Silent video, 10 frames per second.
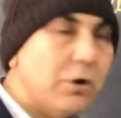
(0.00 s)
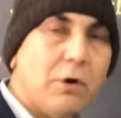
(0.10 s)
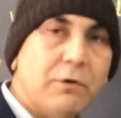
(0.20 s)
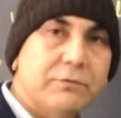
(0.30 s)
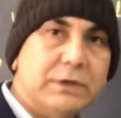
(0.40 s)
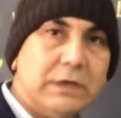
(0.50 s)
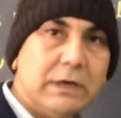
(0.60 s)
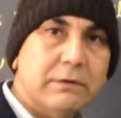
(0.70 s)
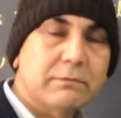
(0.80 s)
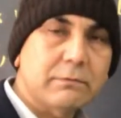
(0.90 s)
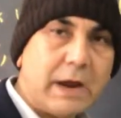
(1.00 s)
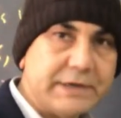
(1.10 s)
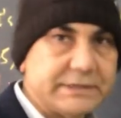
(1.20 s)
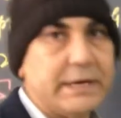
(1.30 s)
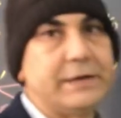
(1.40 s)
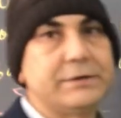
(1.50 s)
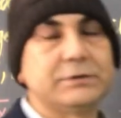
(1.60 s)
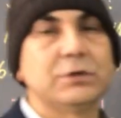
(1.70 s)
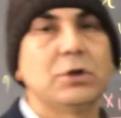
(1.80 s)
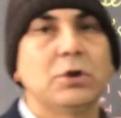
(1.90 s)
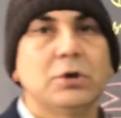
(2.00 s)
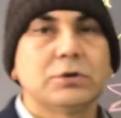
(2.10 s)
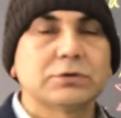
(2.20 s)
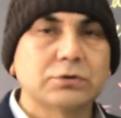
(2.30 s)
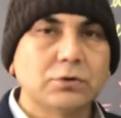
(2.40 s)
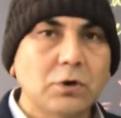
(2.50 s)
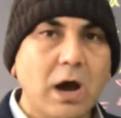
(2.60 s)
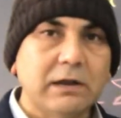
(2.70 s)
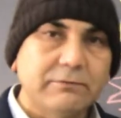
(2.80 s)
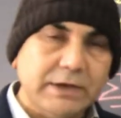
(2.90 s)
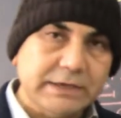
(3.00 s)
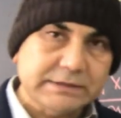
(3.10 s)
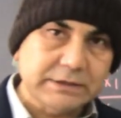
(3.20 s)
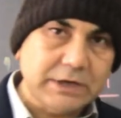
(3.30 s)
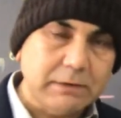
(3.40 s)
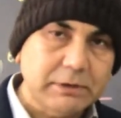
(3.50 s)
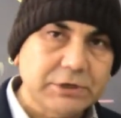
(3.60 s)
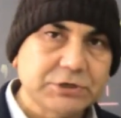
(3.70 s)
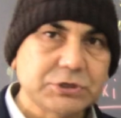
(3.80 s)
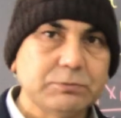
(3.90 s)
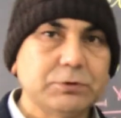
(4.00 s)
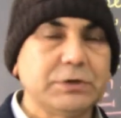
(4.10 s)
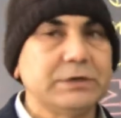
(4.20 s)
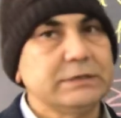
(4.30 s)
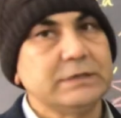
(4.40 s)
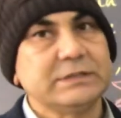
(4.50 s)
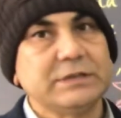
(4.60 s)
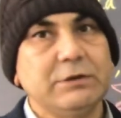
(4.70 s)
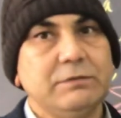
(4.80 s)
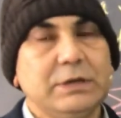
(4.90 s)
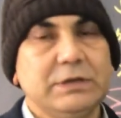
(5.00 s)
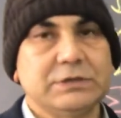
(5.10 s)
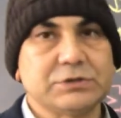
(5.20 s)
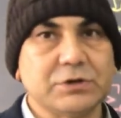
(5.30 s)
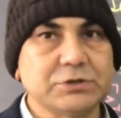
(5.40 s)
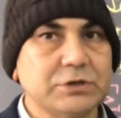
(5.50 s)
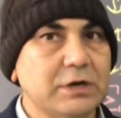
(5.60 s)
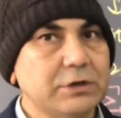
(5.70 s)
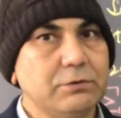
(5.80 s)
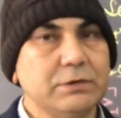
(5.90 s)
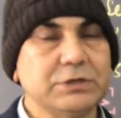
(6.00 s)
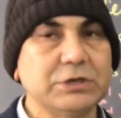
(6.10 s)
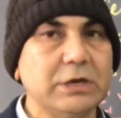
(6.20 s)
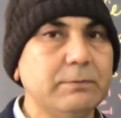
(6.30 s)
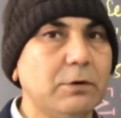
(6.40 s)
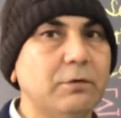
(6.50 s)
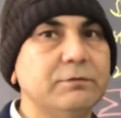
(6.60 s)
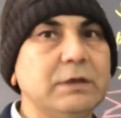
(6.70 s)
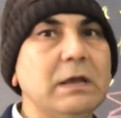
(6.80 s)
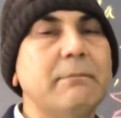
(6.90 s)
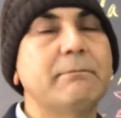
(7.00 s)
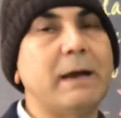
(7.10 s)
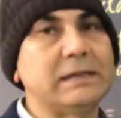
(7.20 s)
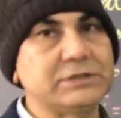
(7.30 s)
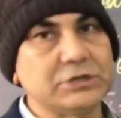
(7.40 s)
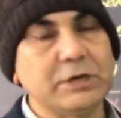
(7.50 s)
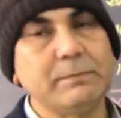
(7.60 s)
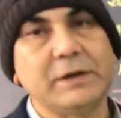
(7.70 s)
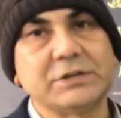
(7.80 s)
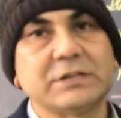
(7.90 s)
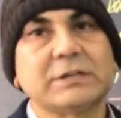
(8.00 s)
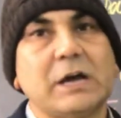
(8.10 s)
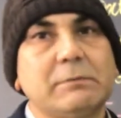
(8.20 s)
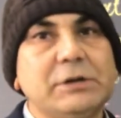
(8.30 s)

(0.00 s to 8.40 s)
of the right side. So always the normally distributed is give the structure or give the shape of the bell shape. It is a normally